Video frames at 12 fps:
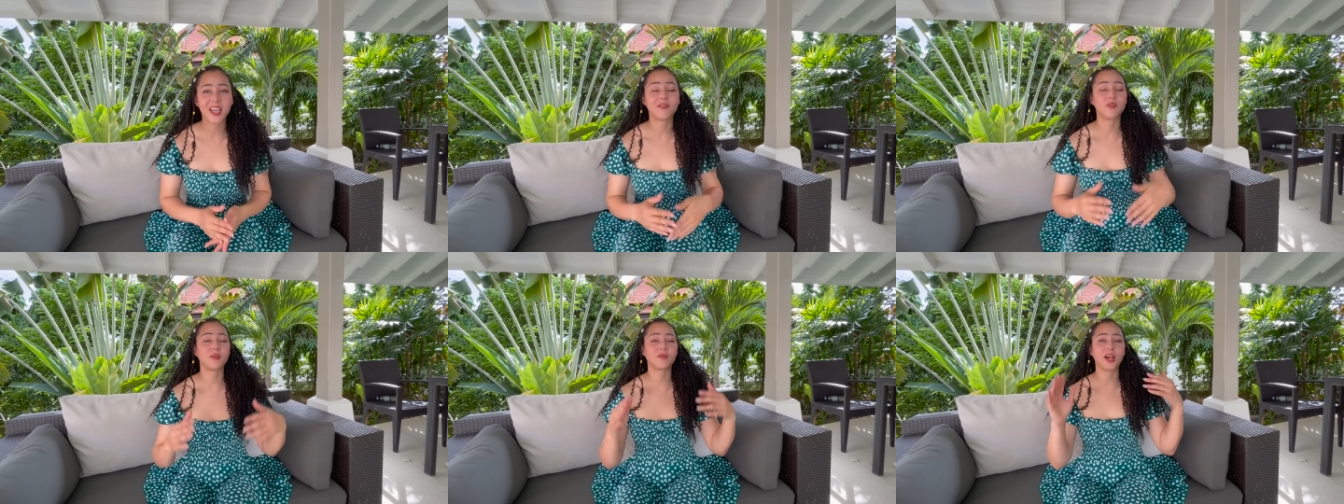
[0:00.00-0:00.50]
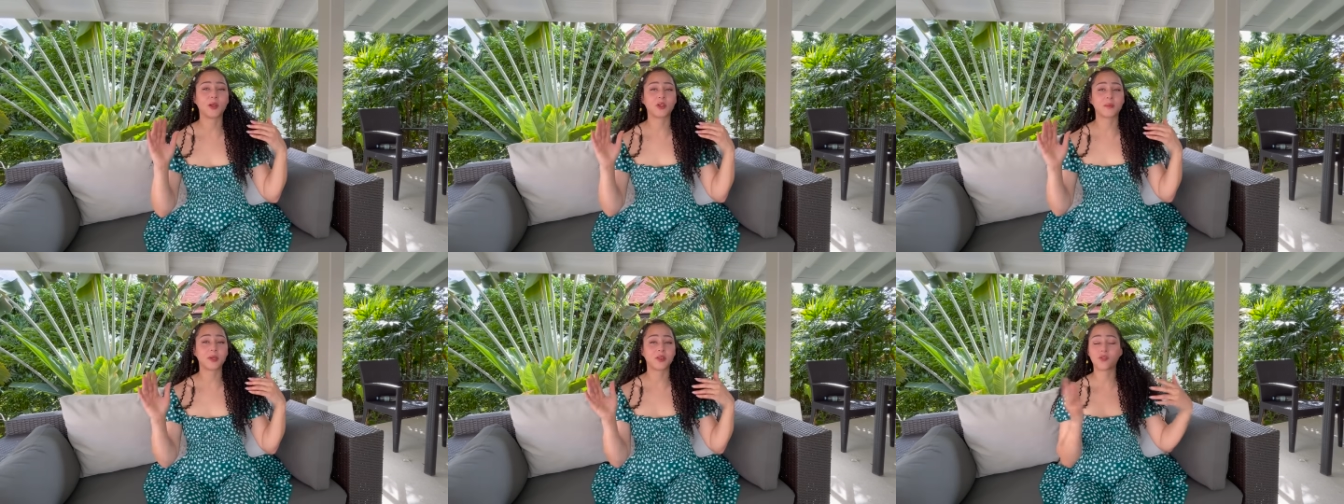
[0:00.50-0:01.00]
If you've been
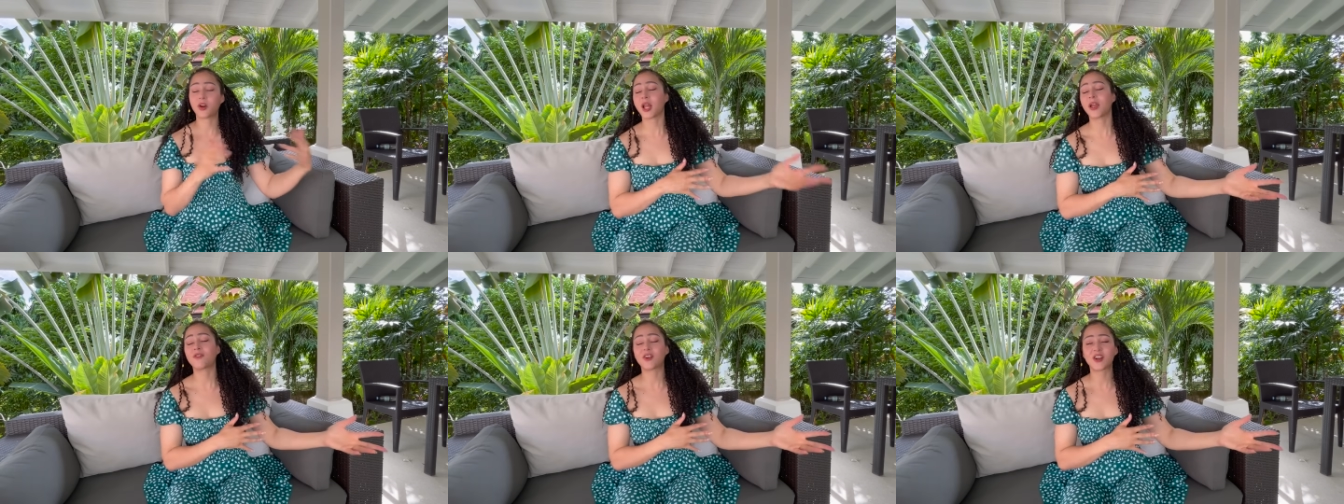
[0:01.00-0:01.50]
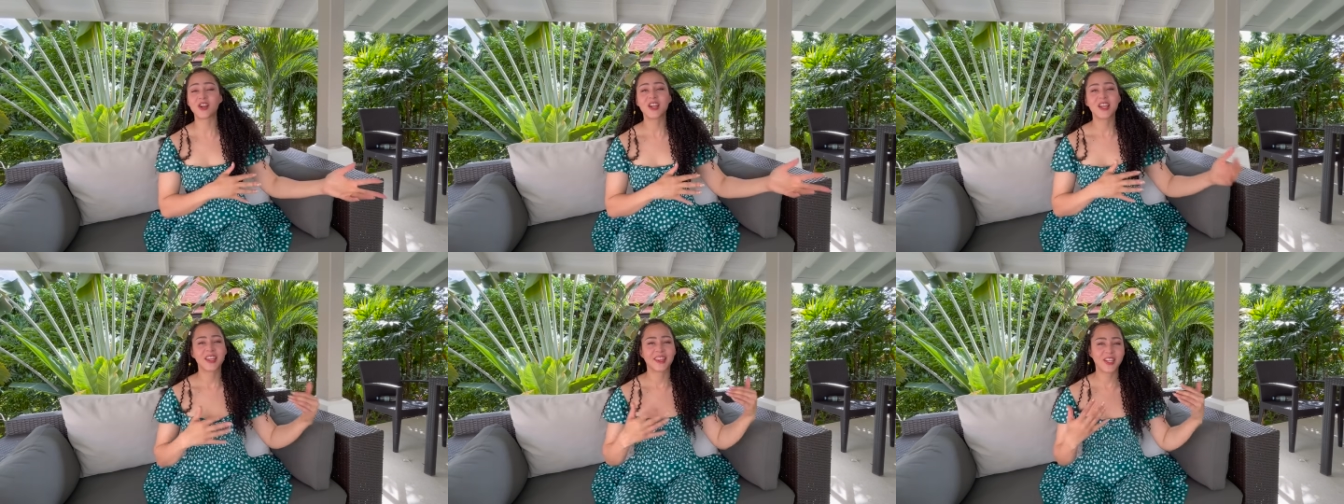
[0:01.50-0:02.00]
following me forever,
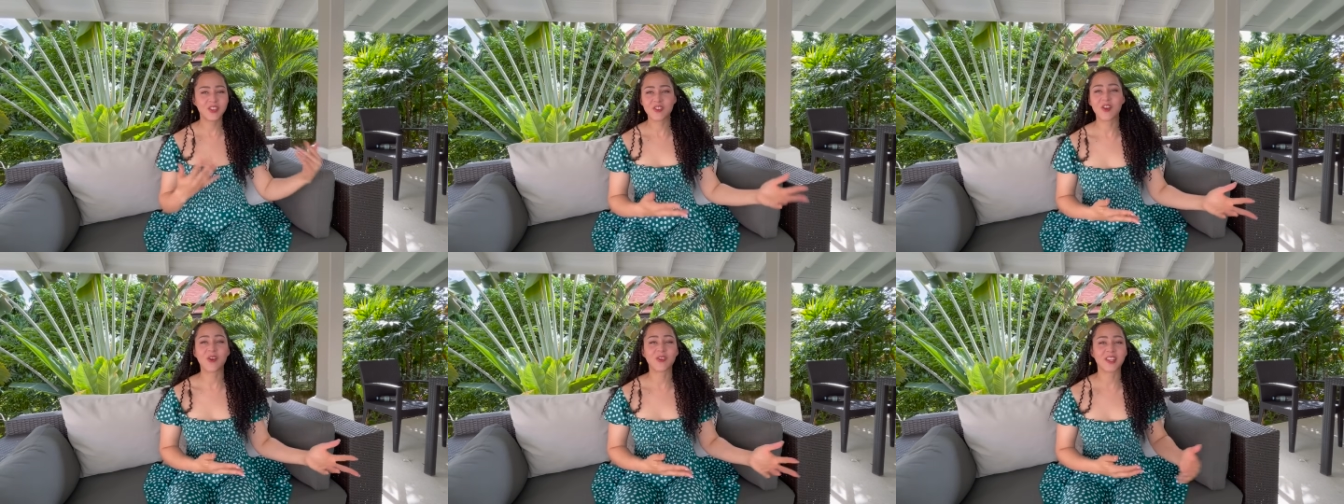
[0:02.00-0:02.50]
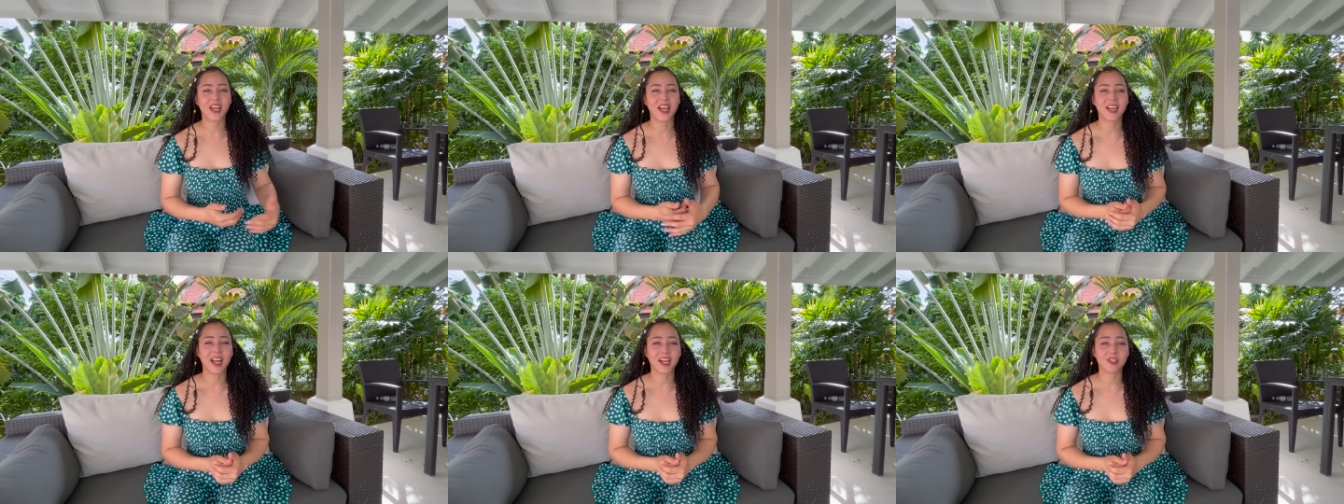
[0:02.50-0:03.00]
then you know
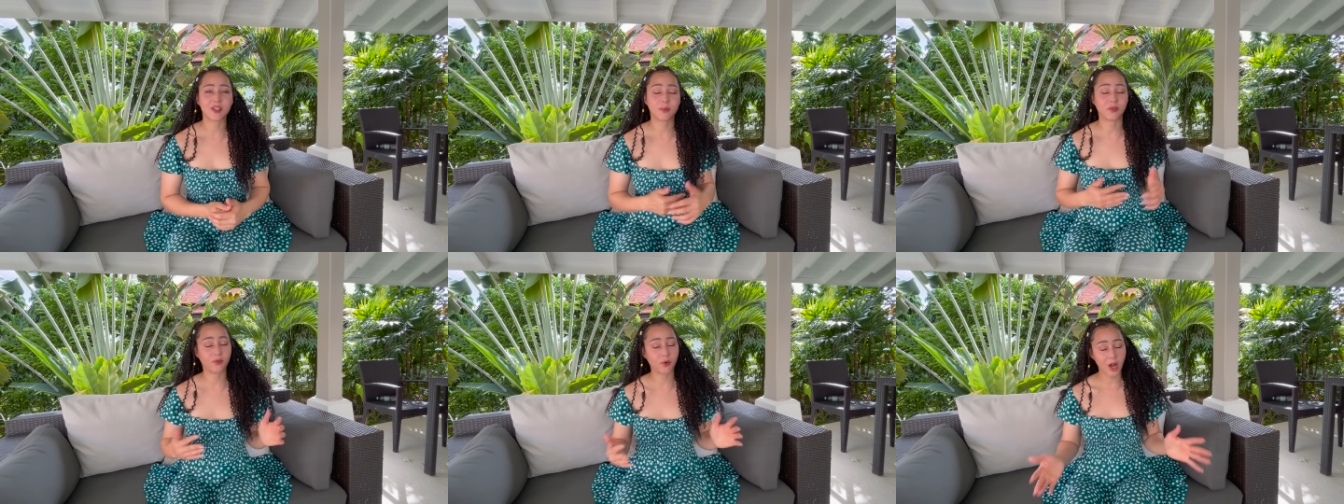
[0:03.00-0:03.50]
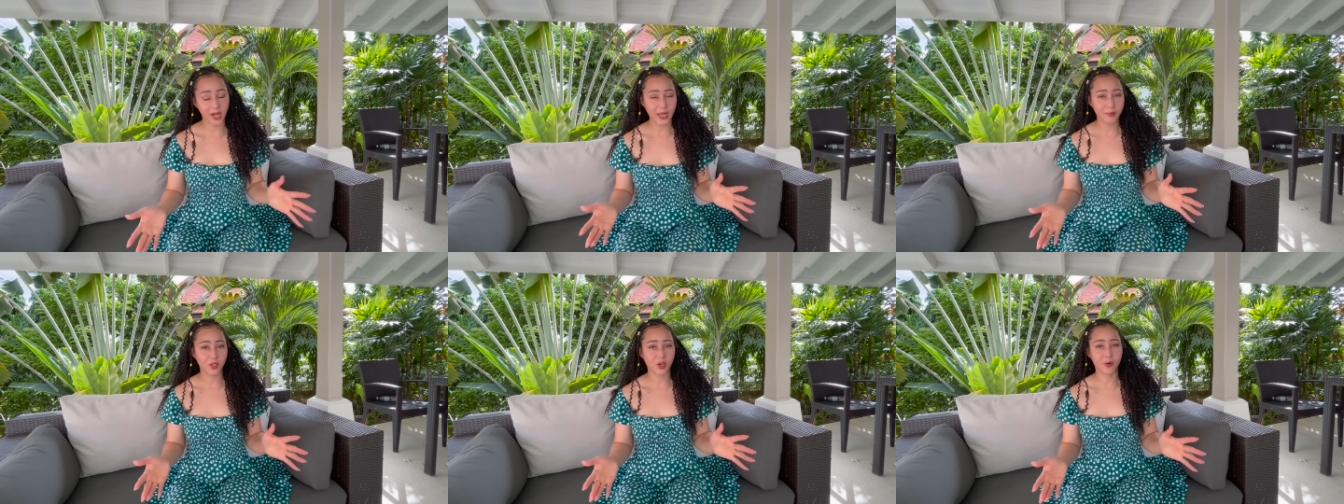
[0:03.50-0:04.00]
that actually before I
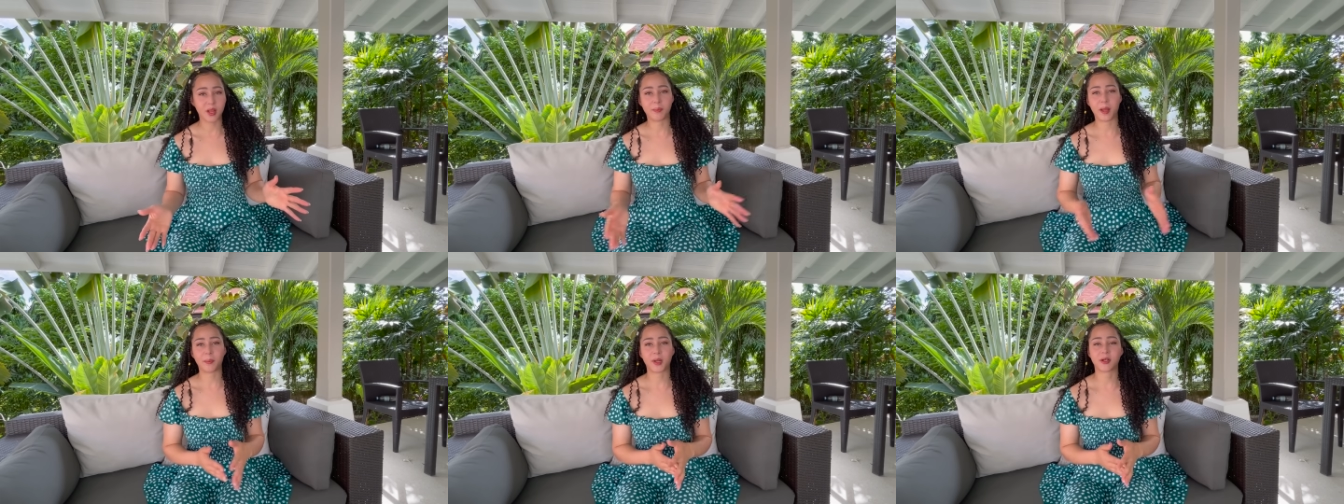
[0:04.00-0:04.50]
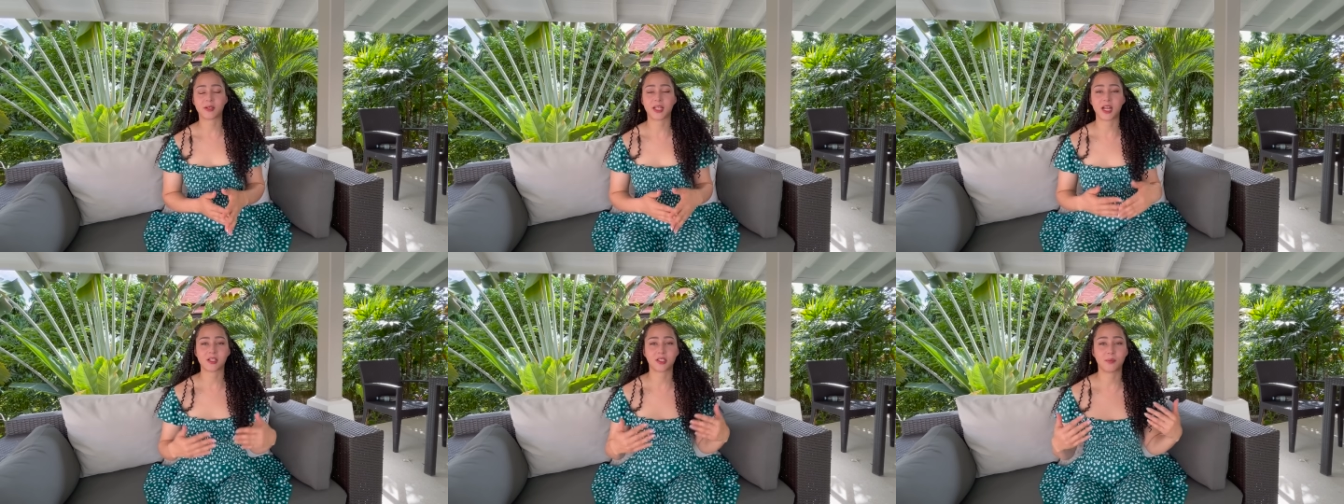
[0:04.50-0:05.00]
came to Korea, my parents
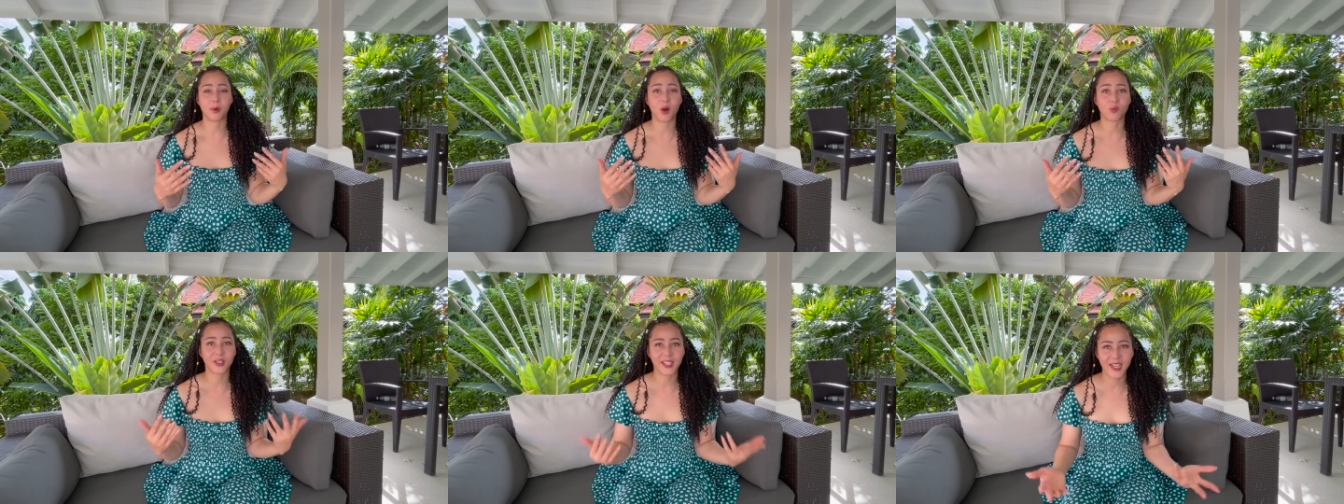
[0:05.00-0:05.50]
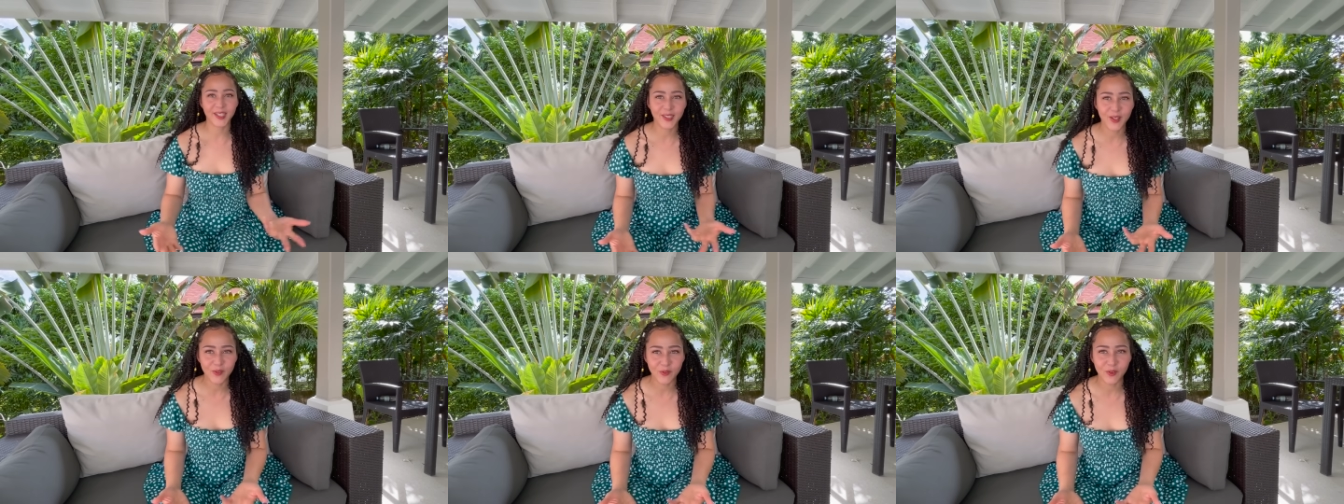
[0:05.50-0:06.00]
actually bought Rosetta
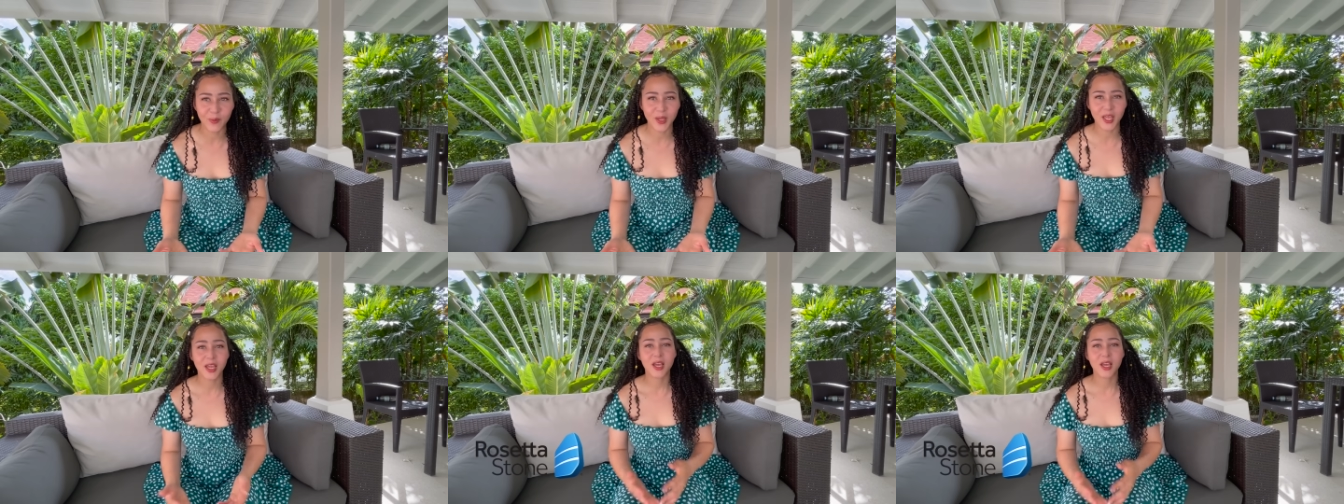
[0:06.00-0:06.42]
Stone for me.